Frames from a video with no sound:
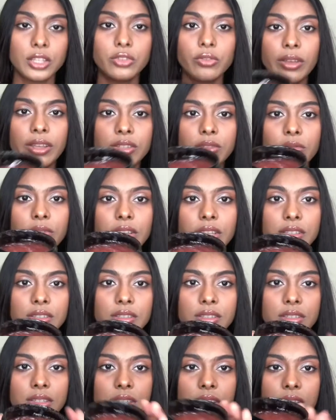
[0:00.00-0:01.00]
As you can
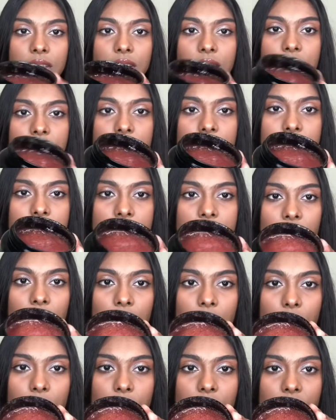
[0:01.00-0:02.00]
see, this is
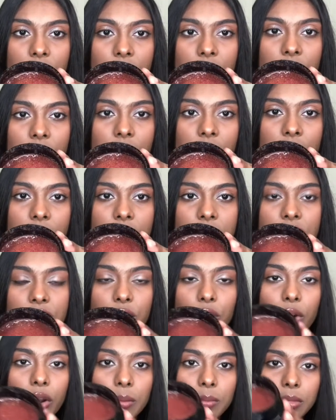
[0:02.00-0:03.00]
how the
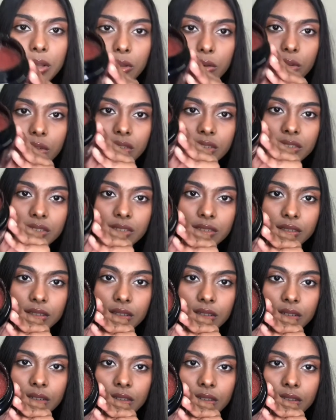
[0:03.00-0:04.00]
scrub looks.
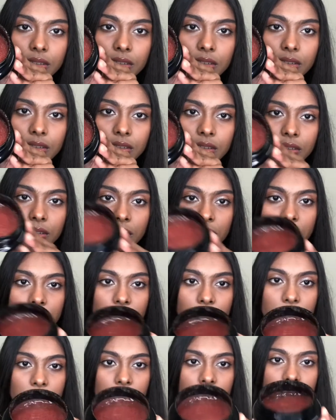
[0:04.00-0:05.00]

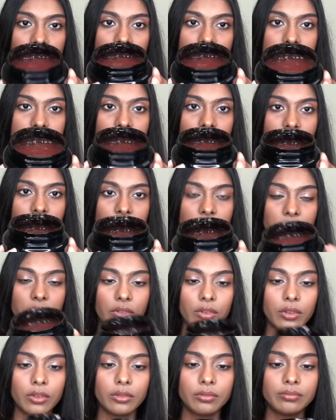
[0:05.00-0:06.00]
Yeah, it's very, you
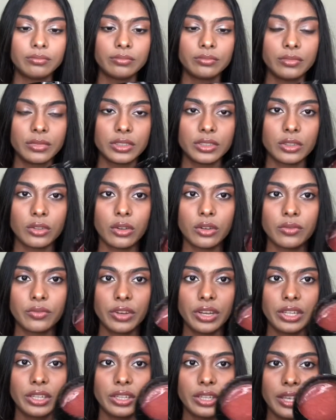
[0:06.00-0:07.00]
know, it's not
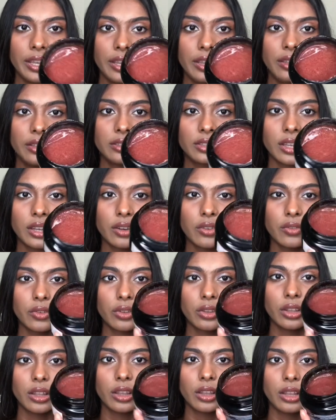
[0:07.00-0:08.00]
very thick. It's kind of on
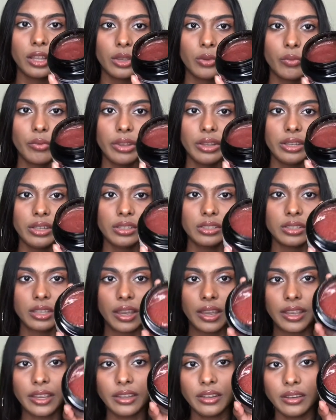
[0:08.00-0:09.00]
the liquidy
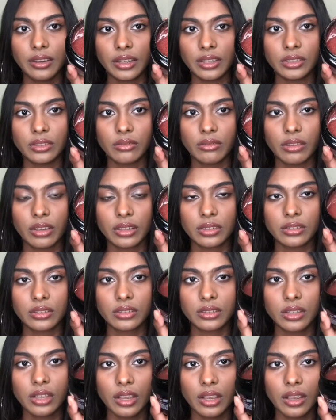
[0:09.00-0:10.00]
side, as you can
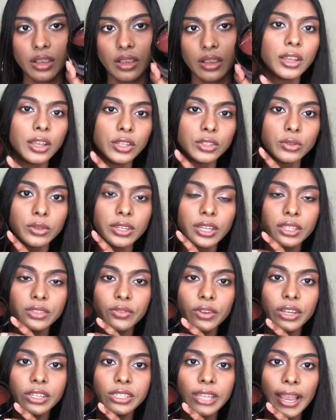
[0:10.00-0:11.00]
see. So it has
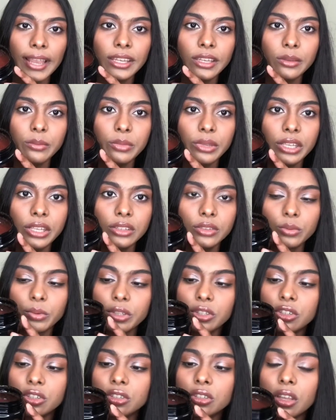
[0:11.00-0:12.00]
very tiny beads,
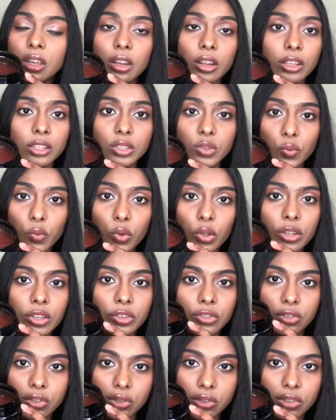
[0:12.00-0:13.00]
which is gonna
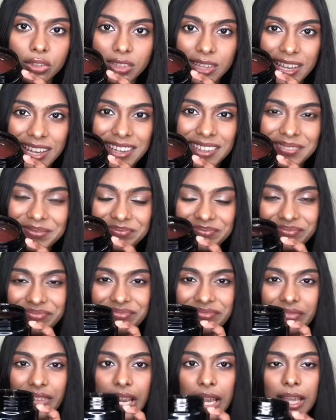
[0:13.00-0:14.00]
exfoliate your skin.
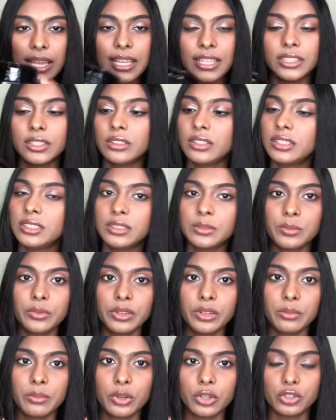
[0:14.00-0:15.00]
So this is
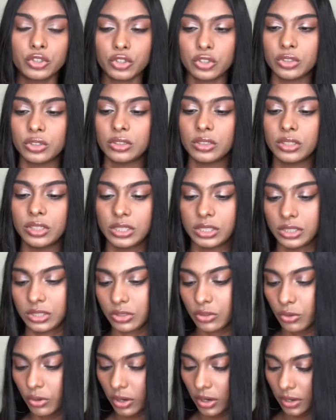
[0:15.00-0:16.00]
pretty much the
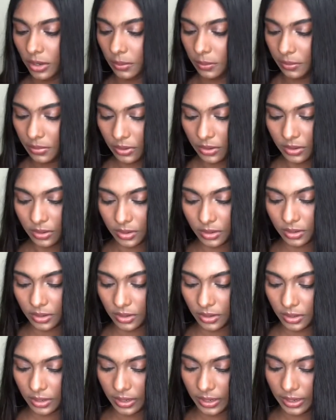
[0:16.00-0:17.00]
scrub.
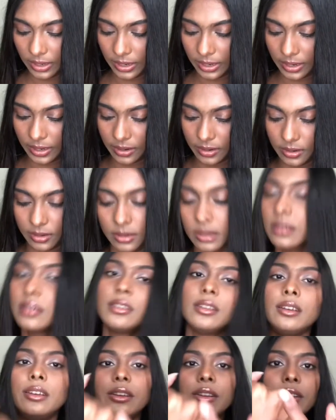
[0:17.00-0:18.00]
And
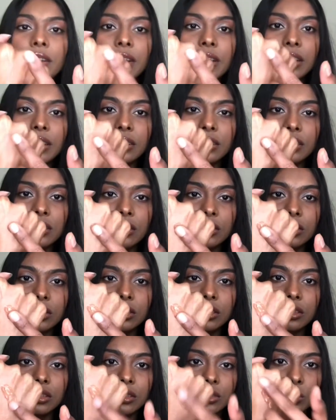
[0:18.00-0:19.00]
here is the
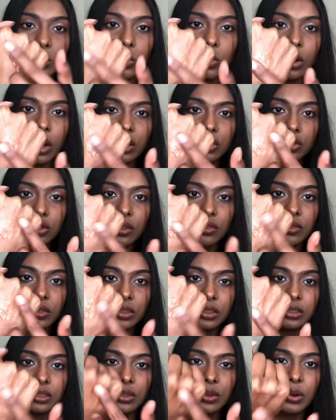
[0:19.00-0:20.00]
swatch of the
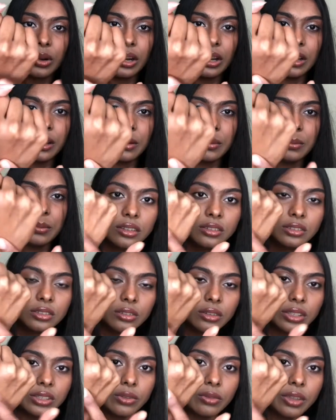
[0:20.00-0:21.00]
scrub. So
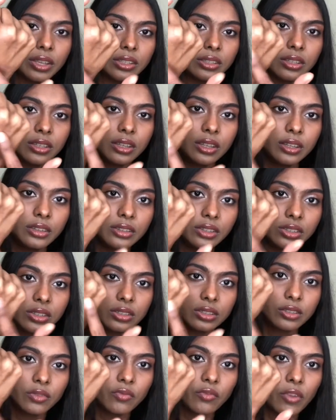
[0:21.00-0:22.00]
as you can see, these are
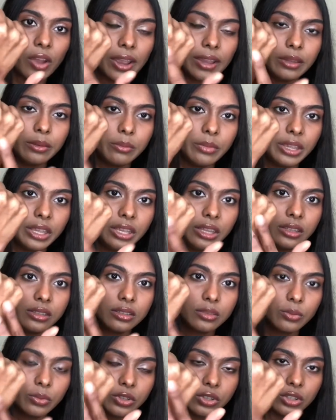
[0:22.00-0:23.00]
some fine
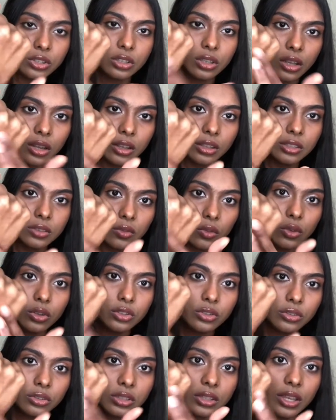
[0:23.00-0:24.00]
beads, which is gonna exfoliate
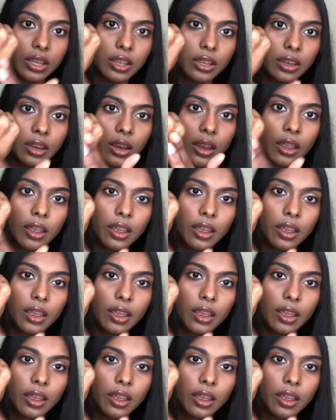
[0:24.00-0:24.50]
your skin.